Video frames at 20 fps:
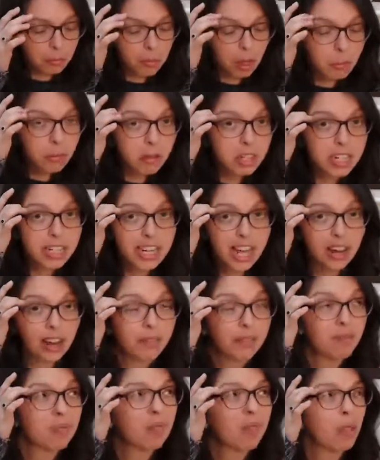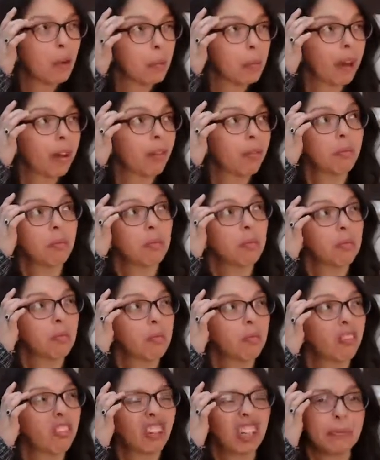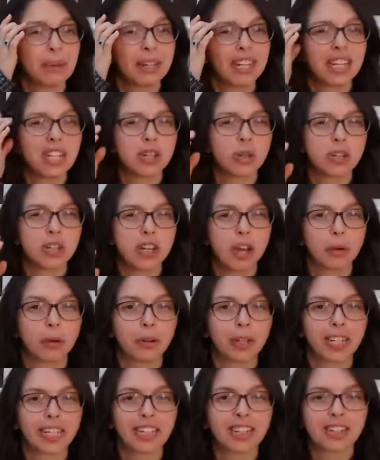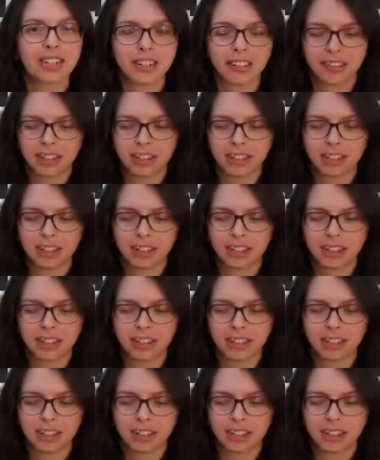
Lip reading: We'll just have probably about 3 minutes or so on each.